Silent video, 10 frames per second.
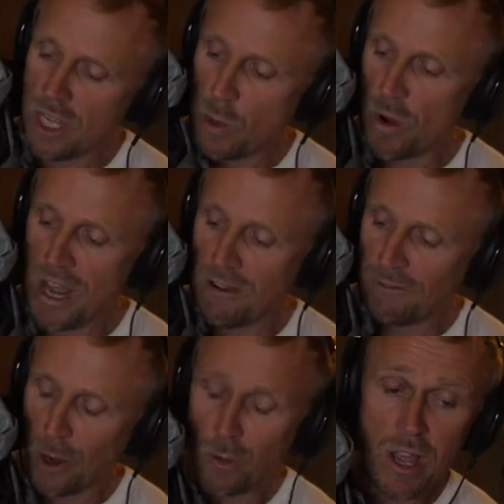You want
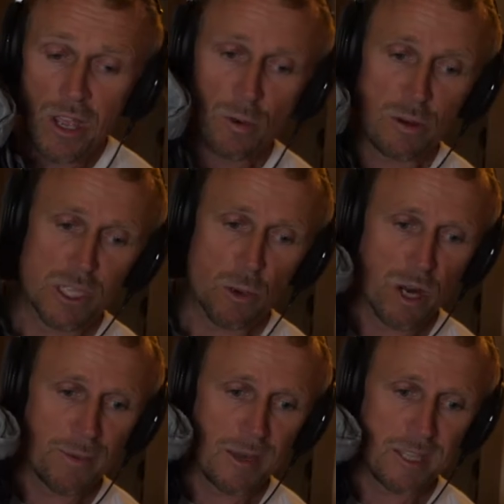airflow. You also
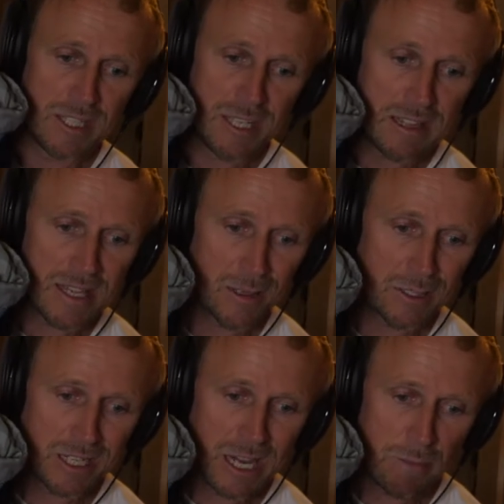want to be able to see the L
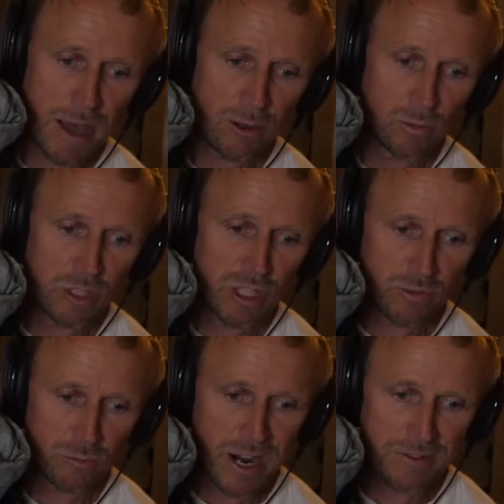C D panel, which
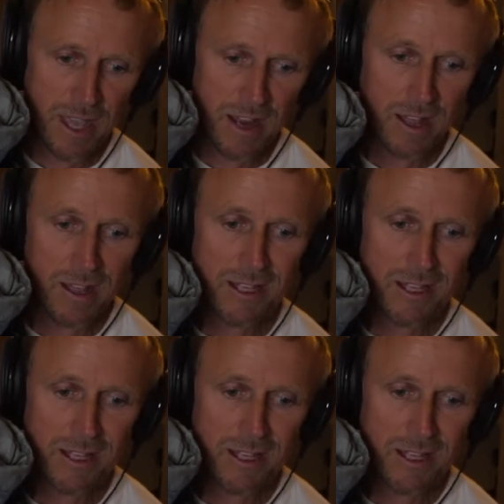is right there.